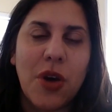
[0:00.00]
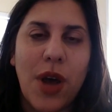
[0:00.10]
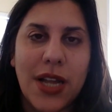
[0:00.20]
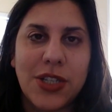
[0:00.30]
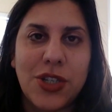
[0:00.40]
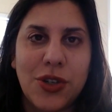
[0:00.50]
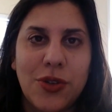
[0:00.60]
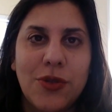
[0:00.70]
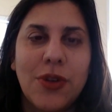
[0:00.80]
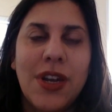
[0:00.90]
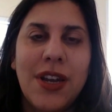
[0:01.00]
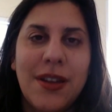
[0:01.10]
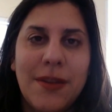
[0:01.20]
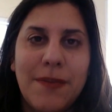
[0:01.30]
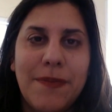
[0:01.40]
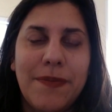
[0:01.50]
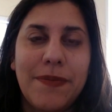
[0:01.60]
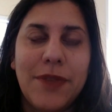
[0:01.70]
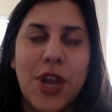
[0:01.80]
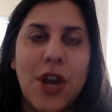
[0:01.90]
go on to,
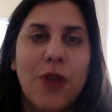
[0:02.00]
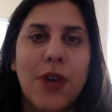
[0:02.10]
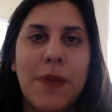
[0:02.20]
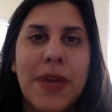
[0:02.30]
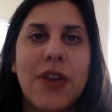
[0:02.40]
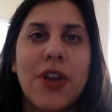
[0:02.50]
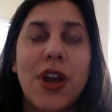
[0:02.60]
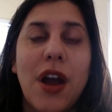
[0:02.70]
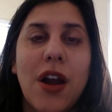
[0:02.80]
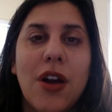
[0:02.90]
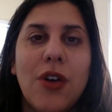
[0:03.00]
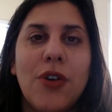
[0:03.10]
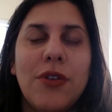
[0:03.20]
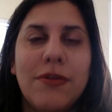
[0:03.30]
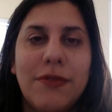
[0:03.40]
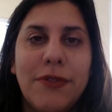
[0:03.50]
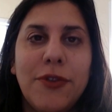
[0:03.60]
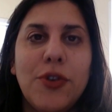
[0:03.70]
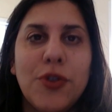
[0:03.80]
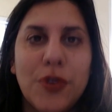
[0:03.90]
appear in our own
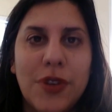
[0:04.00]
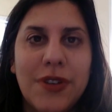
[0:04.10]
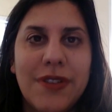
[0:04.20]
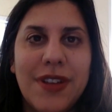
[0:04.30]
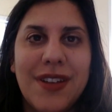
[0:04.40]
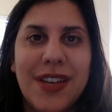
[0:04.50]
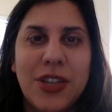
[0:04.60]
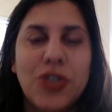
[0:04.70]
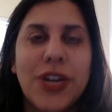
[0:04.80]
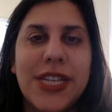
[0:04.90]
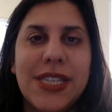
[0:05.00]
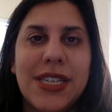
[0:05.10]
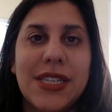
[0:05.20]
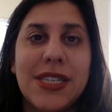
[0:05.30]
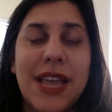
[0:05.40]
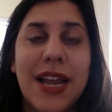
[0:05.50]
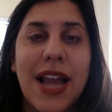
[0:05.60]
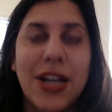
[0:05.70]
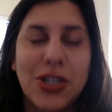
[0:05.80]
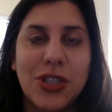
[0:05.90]
food in traces and
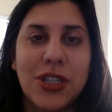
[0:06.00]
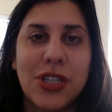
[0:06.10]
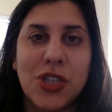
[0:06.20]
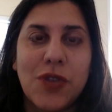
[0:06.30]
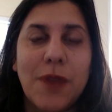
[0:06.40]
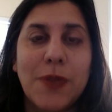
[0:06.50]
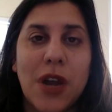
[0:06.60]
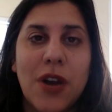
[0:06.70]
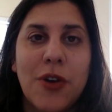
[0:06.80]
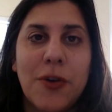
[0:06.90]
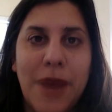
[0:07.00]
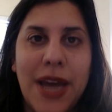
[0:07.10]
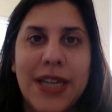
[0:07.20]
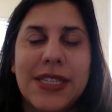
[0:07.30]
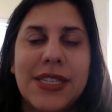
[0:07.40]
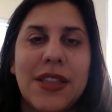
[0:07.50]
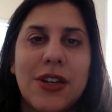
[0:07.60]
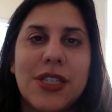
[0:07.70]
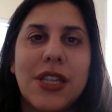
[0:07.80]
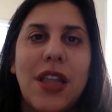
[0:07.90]
actually disrupt our own bodies. And
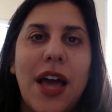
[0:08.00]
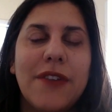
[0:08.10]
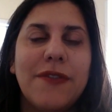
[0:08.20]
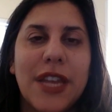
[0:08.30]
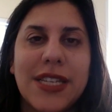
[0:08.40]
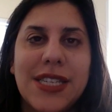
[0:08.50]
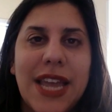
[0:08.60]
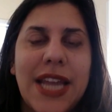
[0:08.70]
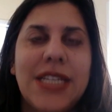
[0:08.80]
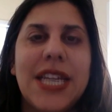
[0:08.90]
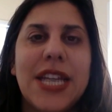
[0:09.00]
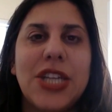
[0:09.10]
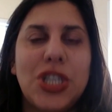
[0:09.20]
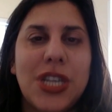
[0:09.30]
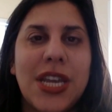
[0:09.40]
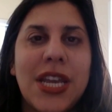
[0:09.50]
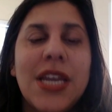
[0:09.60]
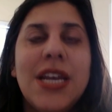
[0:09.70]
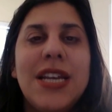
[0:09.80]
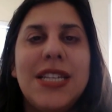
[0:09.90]
there's a lot of links to ADHD,
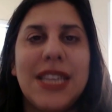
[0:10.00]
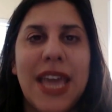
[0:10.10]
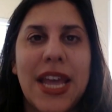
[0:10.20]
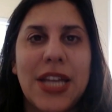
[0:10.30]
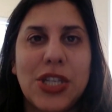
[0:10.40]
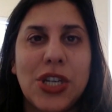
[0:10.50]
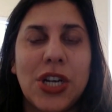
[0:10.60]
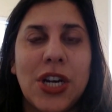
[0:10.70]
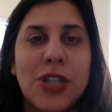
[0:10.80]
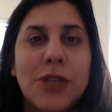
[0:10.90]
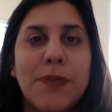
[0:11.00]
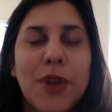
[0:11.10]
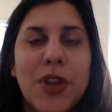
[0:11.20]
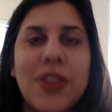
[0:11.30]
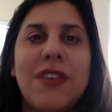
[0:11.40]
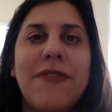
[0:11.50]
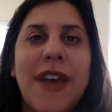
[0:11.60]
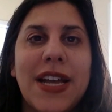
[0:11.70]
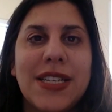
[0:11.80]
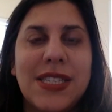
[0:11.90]
to cancer, to birth
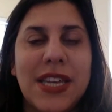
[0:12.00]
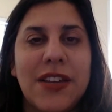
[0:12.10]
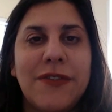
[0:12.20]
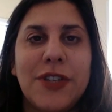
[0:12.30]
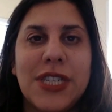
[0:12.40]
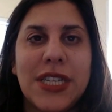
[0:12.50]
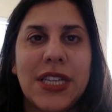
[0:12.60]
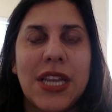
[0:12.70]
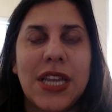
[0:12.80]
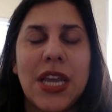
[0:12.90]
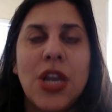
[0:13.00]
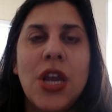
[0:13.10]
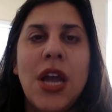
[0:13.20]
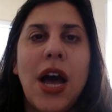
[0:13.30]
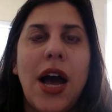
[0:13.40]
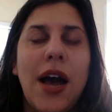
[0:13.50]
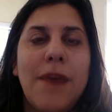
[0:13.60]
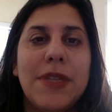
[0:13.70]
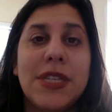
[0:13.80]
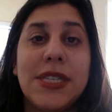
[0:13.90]
defects, to infertility,
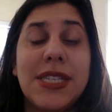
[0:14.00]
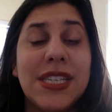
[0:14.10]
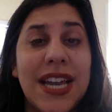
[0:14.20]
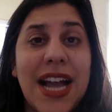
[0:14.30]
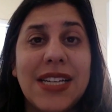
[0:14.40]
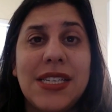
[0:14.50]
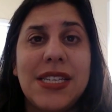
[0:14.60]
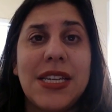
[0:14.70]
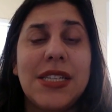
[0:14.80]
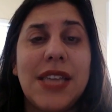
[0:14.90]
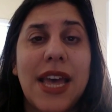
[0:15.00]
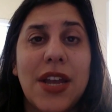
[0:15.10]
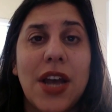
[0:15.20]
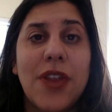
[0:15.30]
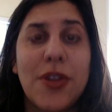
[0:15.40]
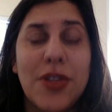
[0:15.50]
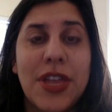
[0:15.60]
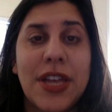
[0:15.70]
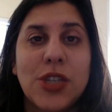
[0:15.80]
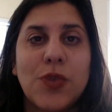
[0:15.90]
to celiac disease, and other
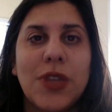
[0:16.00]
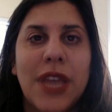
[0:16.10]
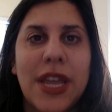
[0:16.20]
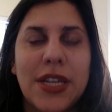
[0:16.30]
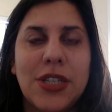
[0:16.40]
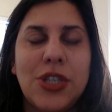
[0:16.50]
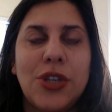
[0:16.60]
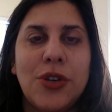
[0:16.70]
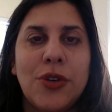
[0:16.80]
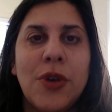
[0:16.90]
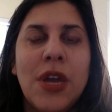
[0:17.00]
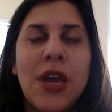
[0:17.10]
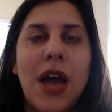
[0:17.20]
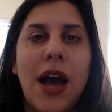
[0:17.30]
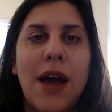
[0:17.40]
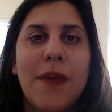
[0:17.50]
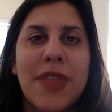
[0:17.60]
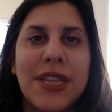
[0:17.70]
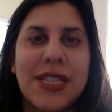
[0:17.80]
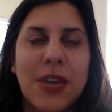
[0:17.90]
things related to
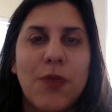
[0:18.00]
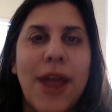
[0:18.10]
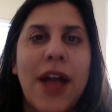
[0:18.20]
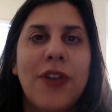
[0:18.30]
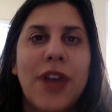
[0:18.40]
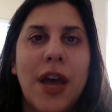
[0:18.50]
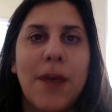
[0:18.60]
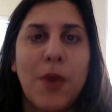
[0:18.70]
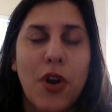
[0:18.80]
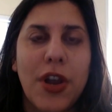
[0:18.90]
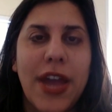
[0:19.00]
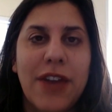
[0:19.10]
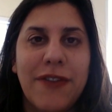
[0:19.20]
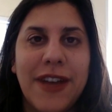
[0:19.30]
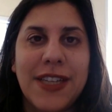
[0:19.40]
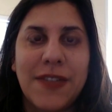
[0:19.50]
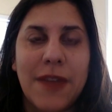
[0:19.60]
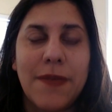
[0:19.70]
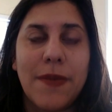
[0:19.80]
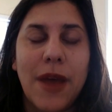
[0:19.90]
things like Roundup or
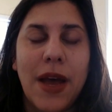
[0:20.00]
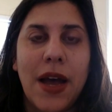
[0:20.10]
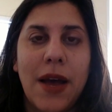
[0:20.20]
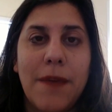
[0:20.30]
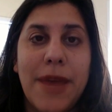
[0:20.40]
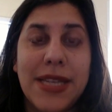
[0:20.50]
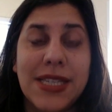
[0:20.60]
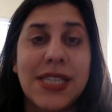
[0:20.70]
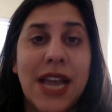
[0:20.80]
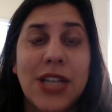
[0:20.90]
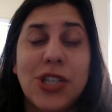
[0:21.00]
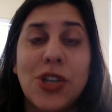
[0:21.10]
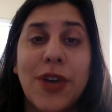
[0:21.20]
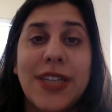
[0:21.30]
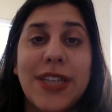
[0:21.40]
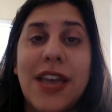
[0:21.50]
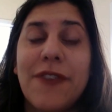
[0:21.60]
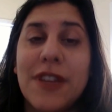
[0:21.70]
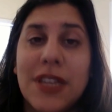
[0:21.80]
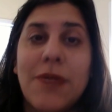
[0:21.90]
organophosphate pesticides. So I
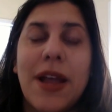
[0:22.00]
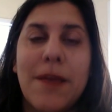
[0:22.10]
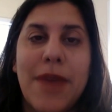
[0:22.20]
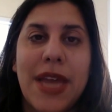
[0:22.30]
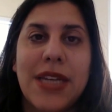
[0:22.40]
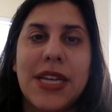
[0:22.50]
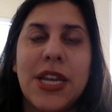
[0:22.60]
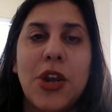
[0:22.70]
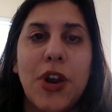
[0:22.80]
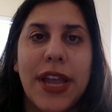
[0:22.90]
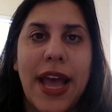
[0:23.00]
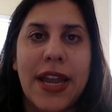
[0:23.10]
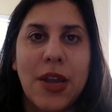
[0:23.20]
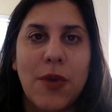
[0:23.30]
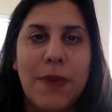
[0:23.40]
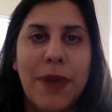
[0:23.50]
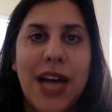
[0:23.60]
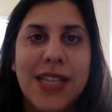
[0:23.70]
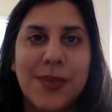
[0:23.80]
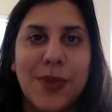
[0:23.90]
definitely recommend eating organic when
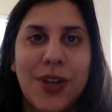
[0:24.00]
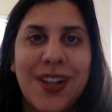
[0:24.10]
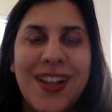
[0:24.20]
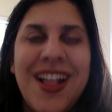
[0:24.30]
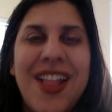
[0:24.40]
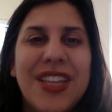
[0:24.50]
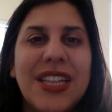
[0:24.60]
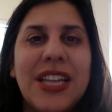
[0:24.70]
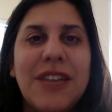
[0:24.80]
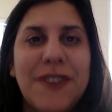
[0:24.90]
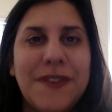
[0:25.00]
possible. The Clean